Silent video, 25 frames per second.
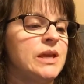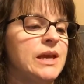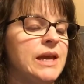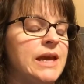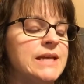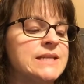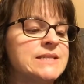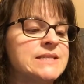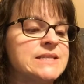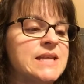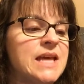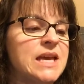
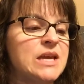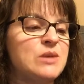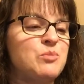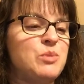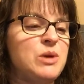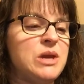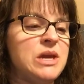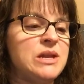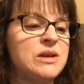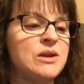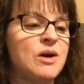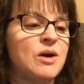It's like
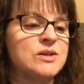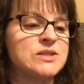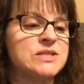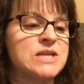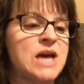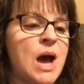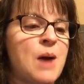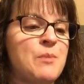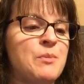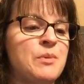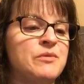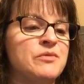being on
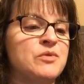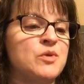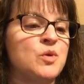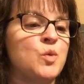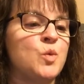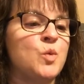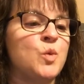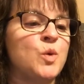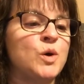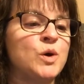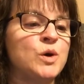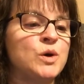top of the
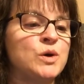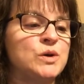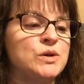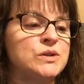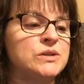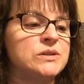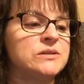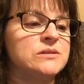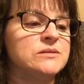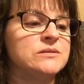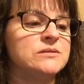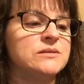
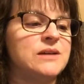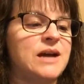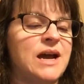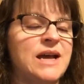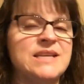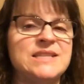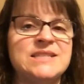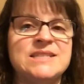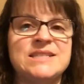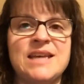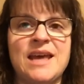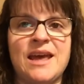world,
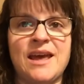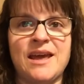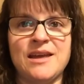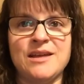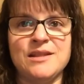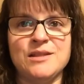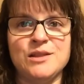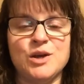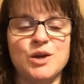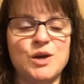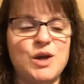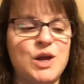I say,
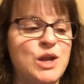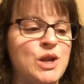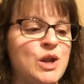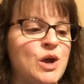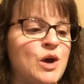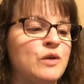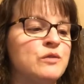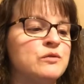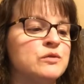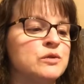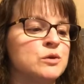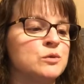looking
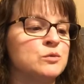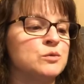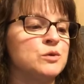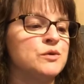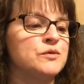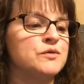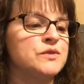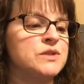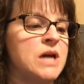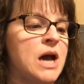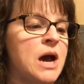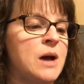over
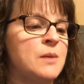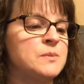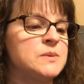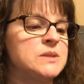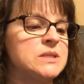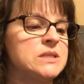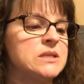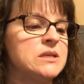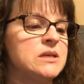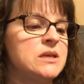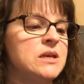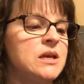
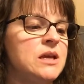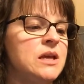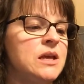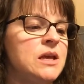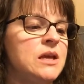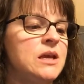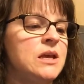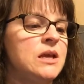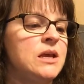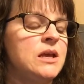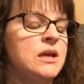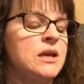rooftops.
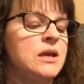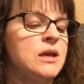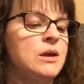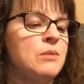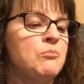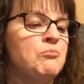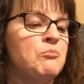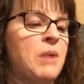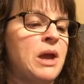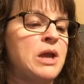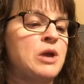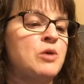
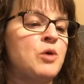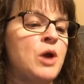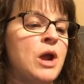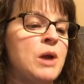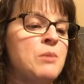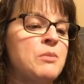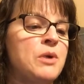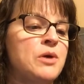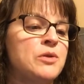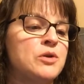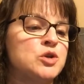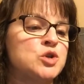My
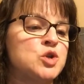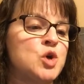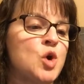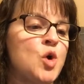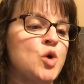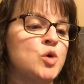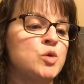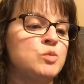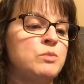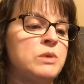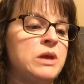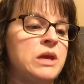grandmother
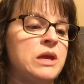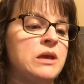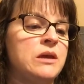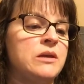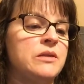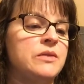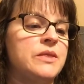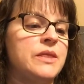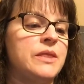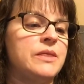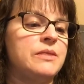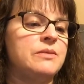told
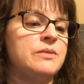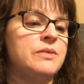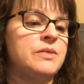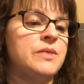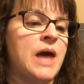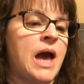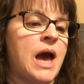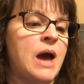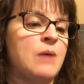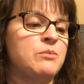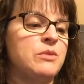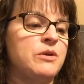me
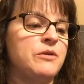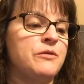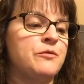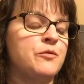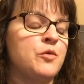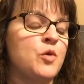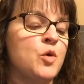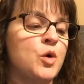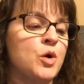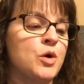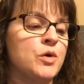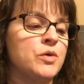that
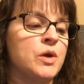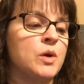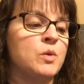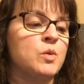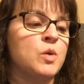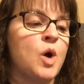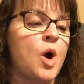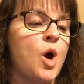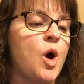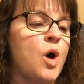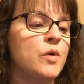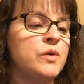before there
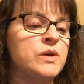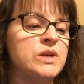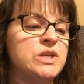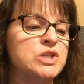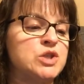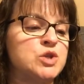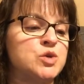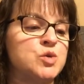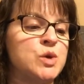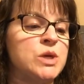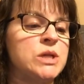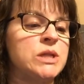were all these
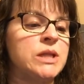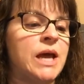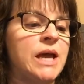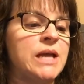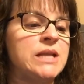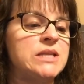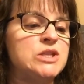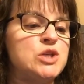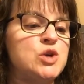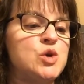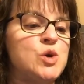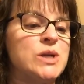
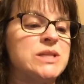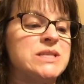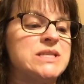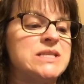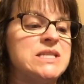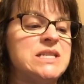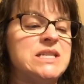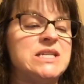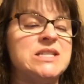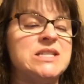streetlights, you could see